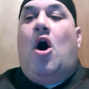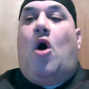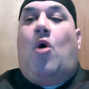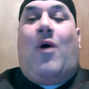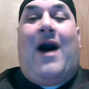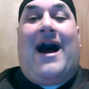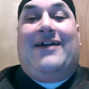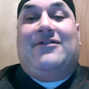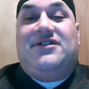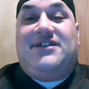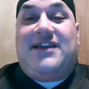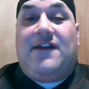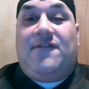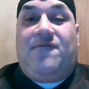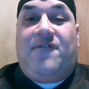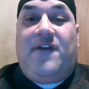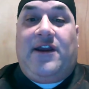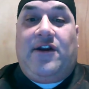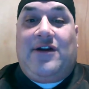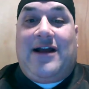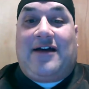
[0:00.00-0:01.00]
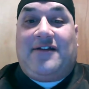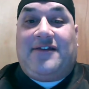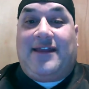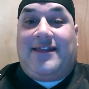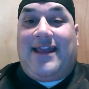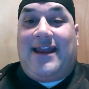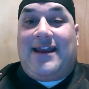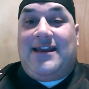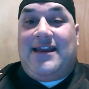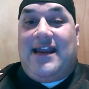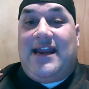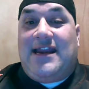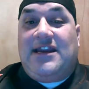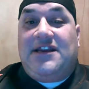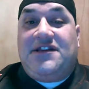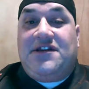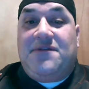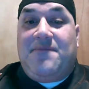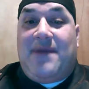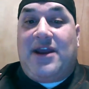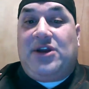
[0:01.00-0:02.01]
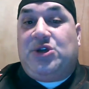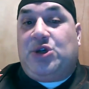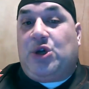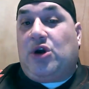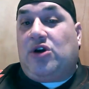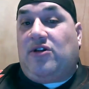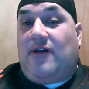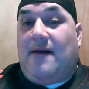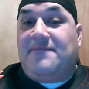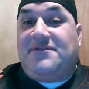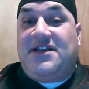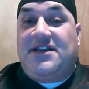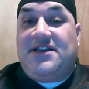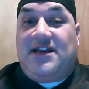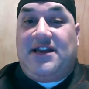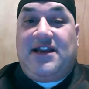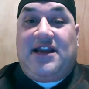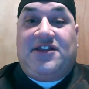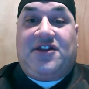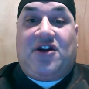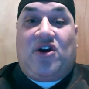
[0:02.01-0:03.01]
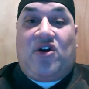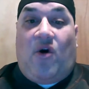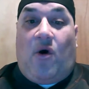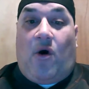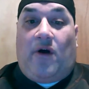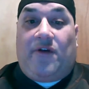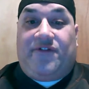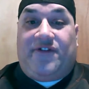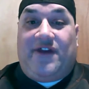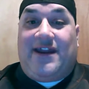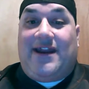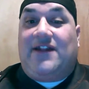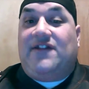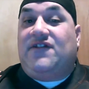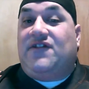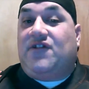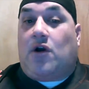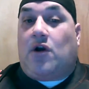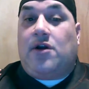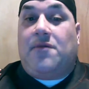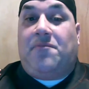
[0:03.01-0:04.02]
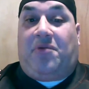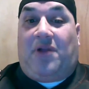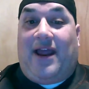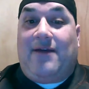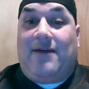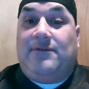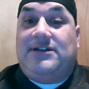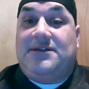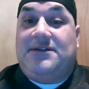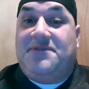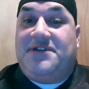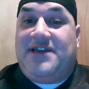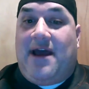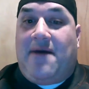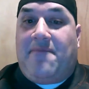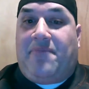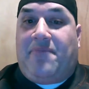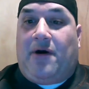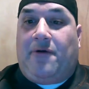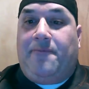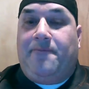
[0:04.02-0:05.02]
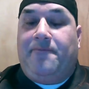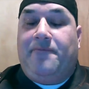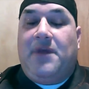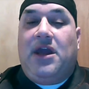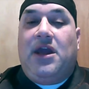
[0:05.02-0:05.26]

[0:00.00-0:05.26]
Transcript: Ohio State figured out that they needed to make sure Clemson didn't get their calls in and started playing with some tempo.